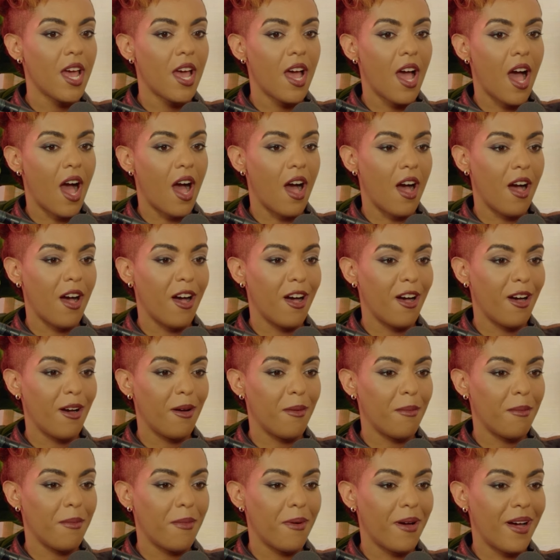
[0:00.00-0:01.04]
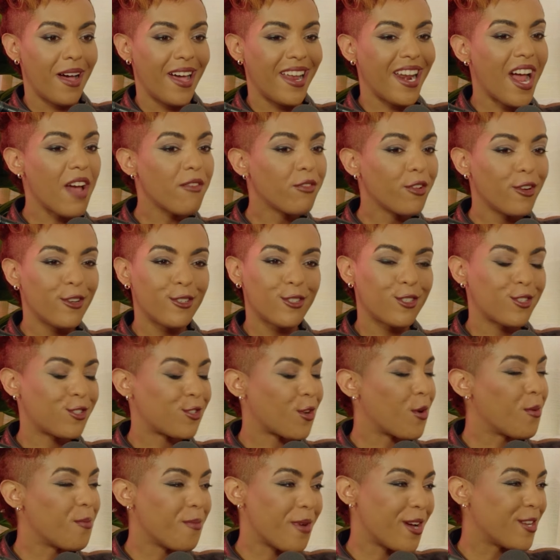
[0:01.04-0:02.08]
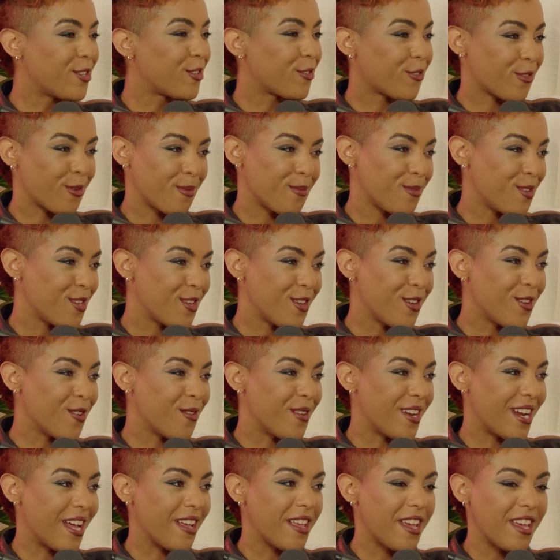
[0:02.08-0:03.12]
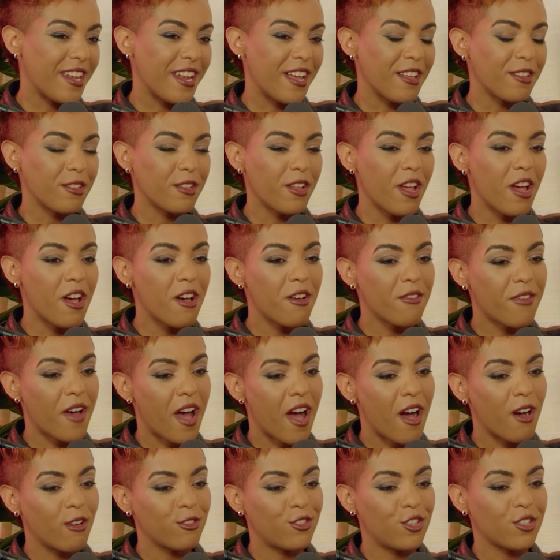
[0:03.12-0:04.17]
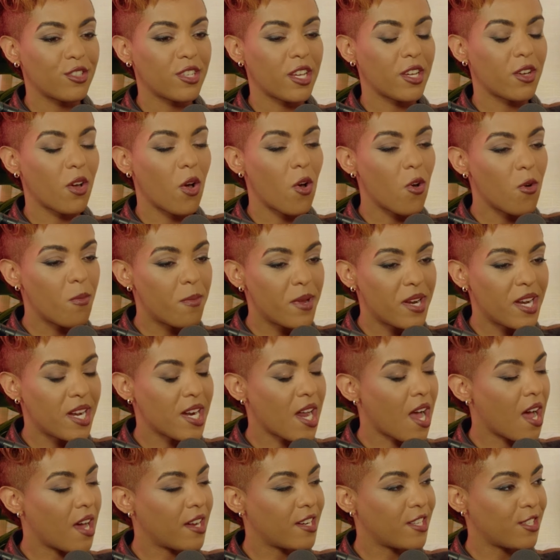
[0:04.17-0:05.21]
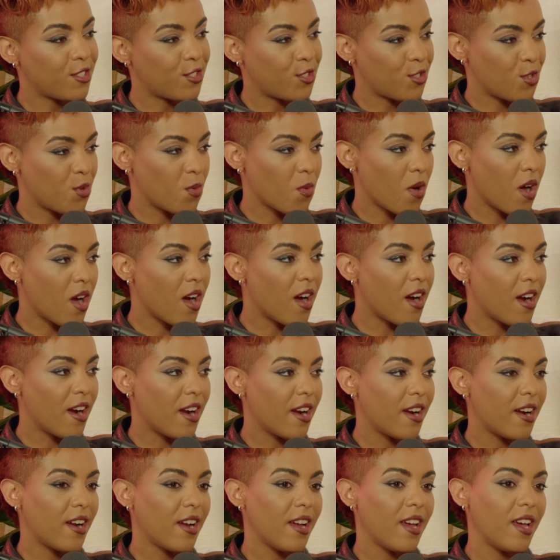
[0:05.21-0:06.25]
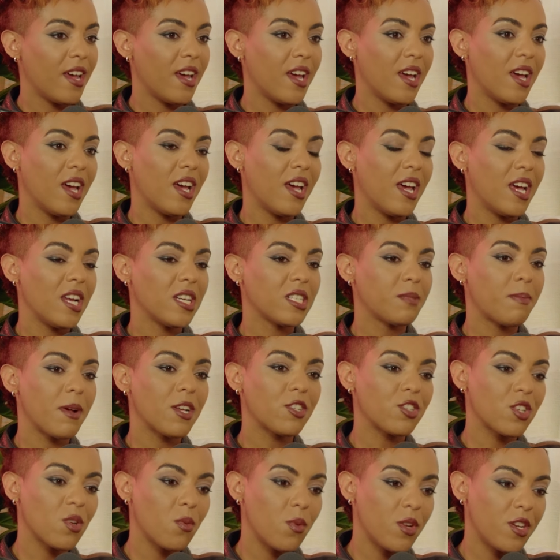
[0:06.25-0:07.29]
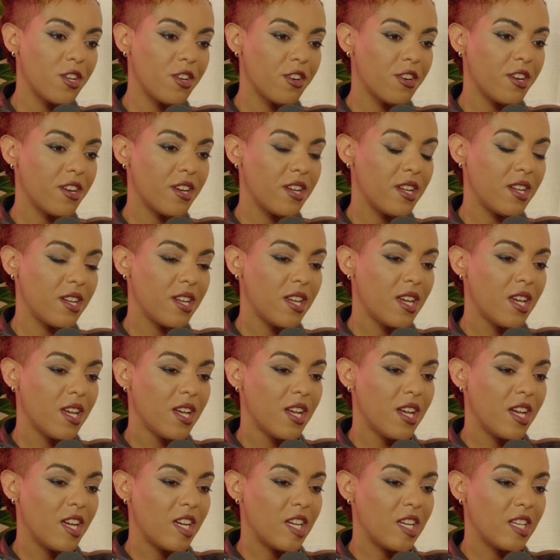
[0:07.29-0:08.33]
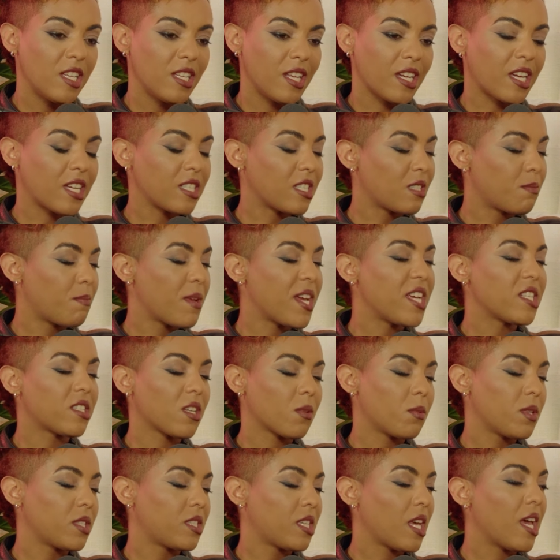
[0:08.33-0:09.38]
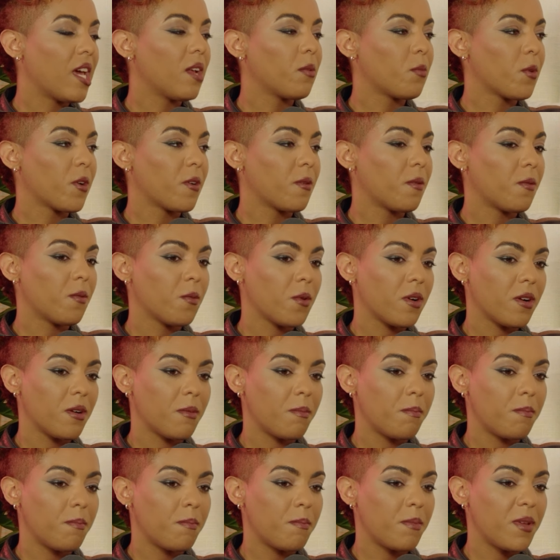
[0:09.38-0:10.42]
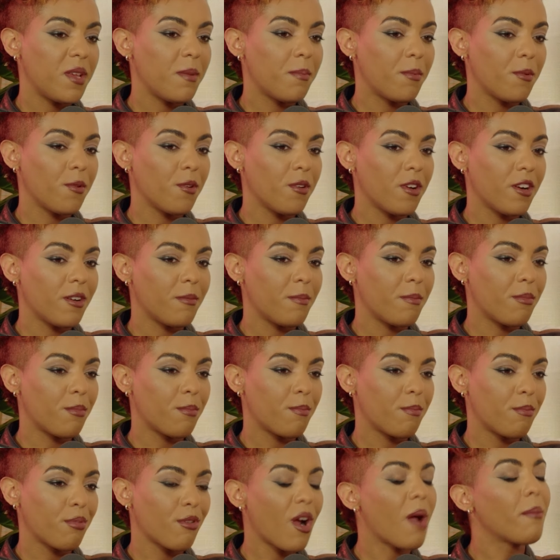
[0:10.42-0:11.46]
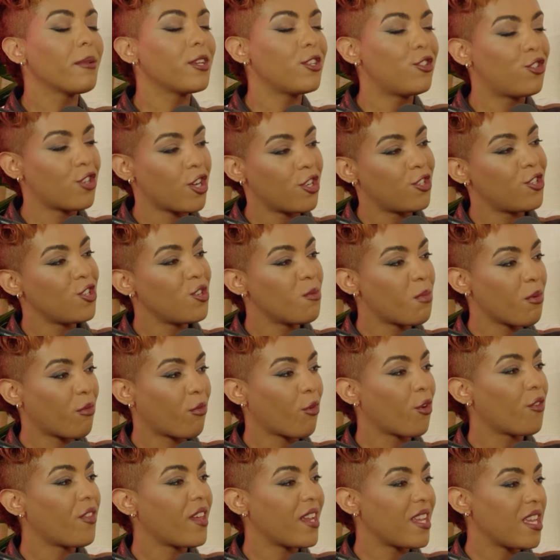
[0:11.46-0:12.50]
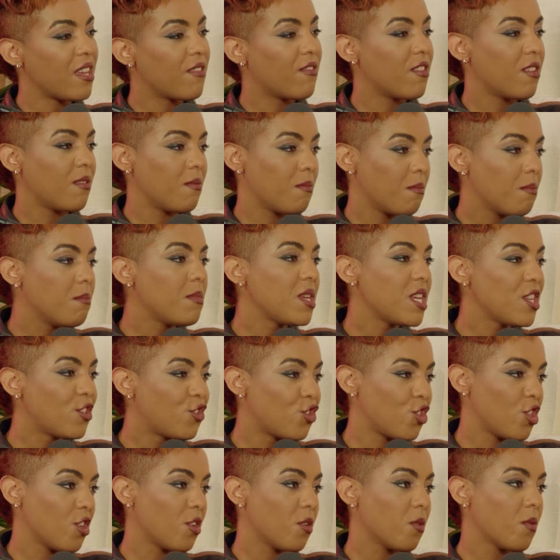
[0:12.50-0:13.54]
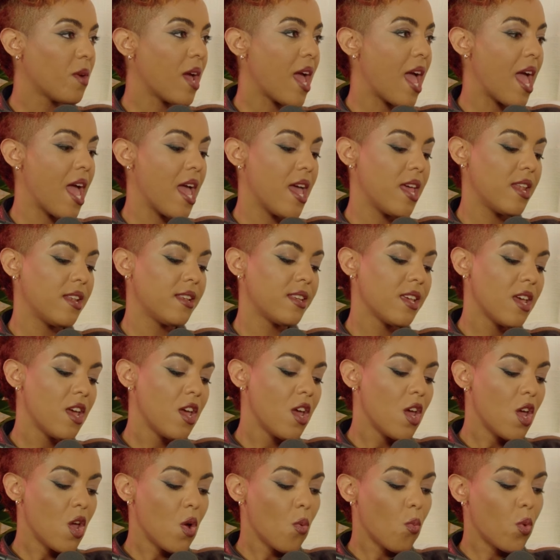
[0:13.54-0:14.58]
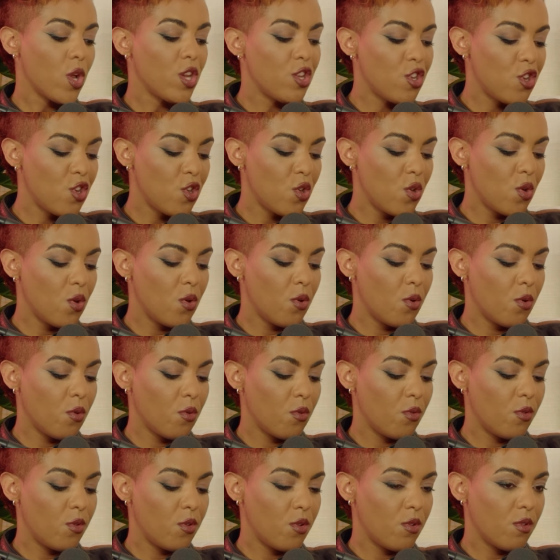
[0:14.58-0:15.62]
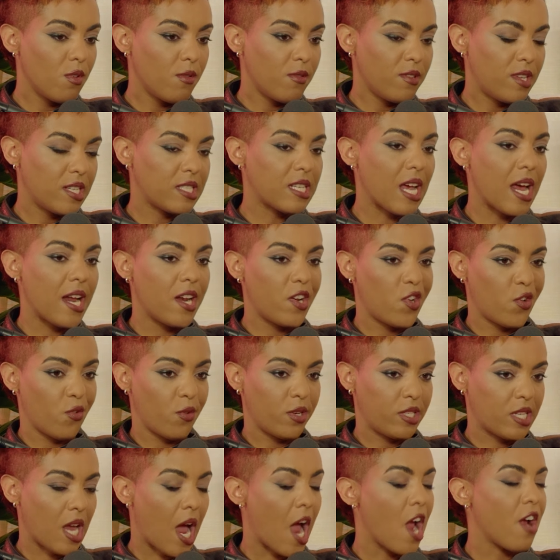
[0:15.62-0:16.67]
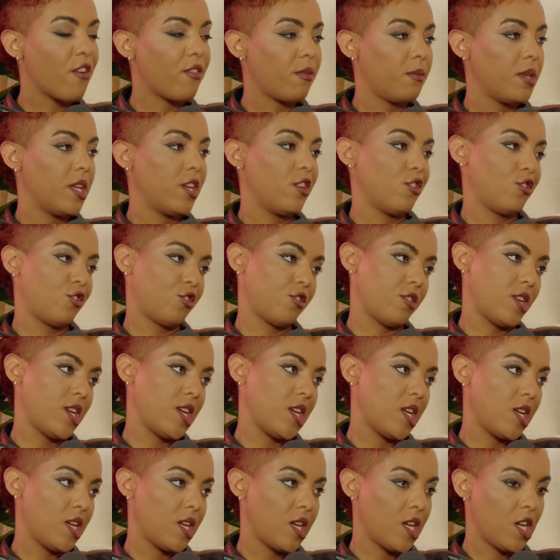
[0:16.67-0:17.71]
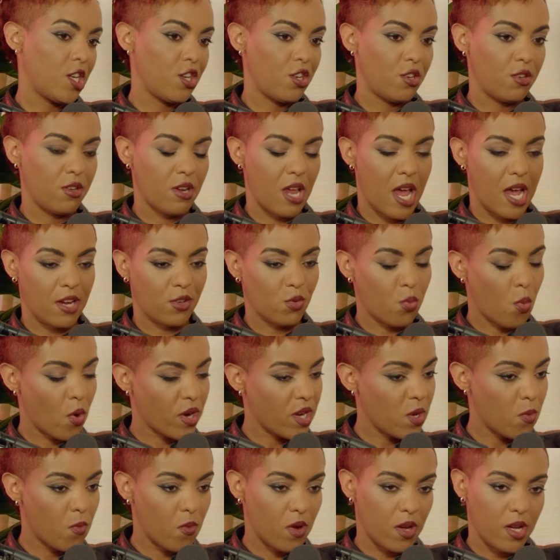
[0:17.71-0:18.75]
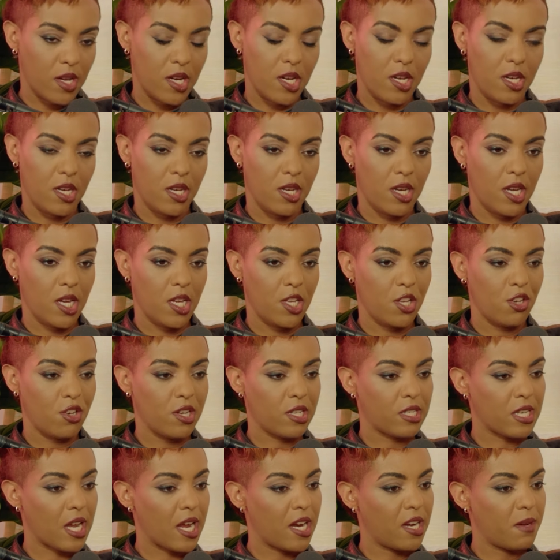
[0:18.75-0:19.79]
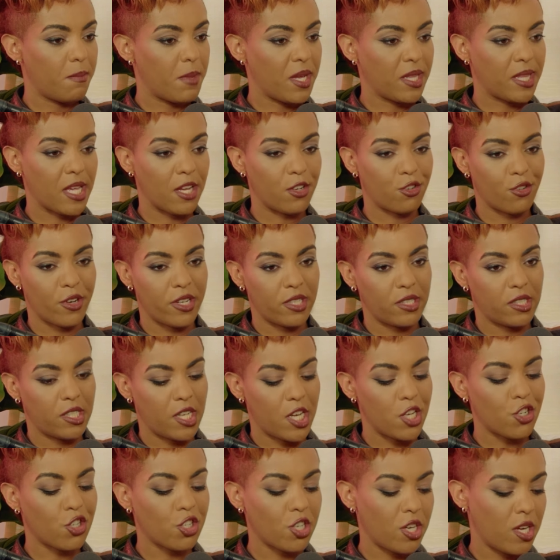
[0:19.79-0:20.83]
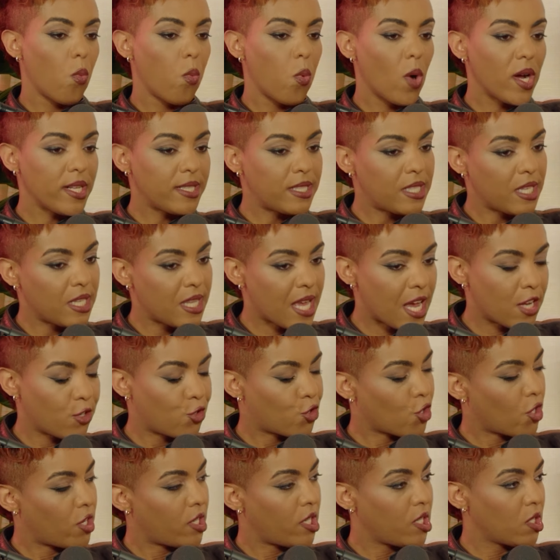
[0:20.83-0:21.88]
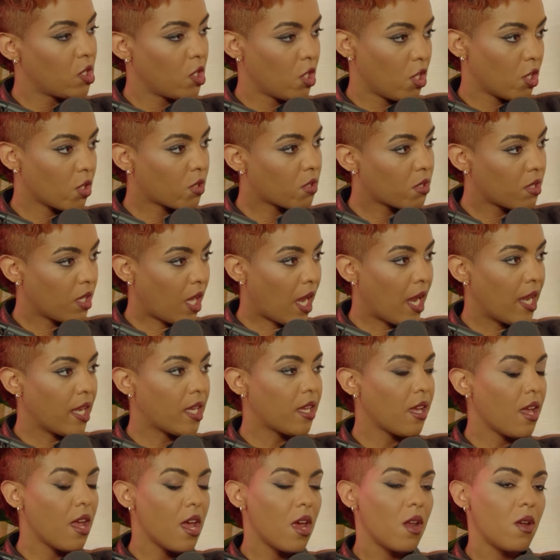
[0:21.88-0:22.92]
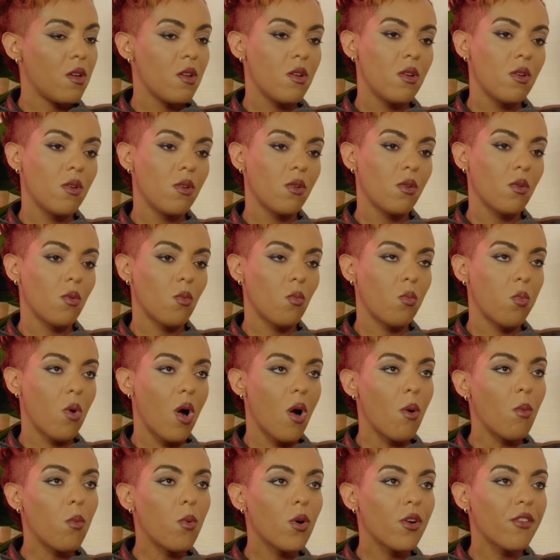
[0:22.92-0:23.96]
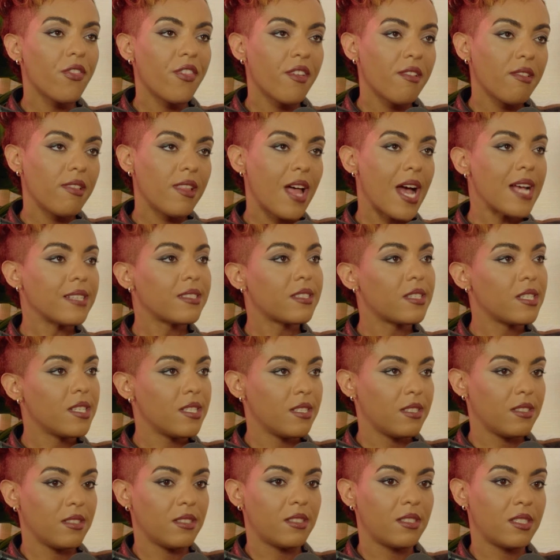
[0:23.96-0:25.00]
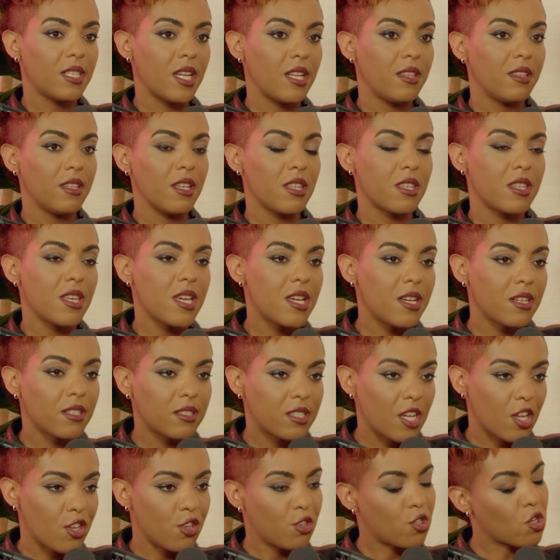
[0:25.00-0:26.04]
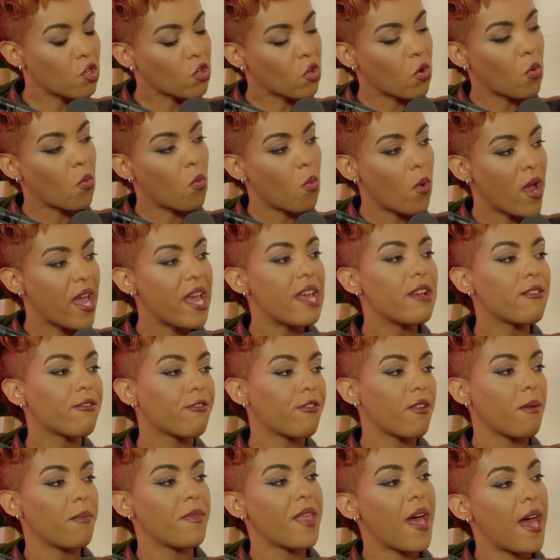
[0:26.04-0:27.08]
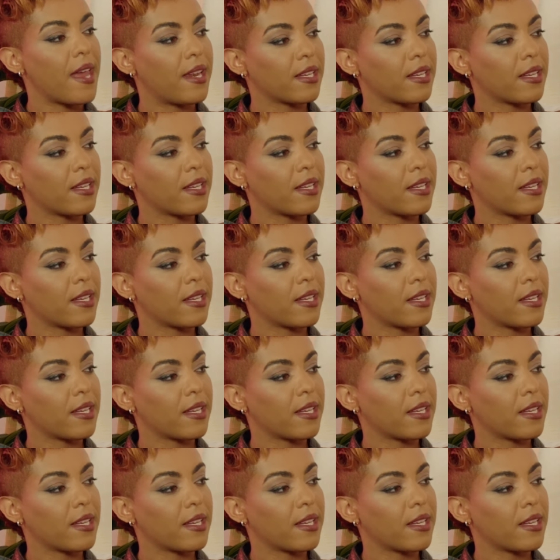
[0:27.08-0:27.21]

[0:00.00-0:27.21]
um and I've learned so much from you and I and I love how just like open and honest you are, uh, especially when you're in like a space like we said where we're people are probably judging you before they even oh, meet oh, yeah. you. And when you decided to retire from the industry and you, at 21 and you decided to make that transition, what did that journey look like and what were the lessons and the things that you took away from that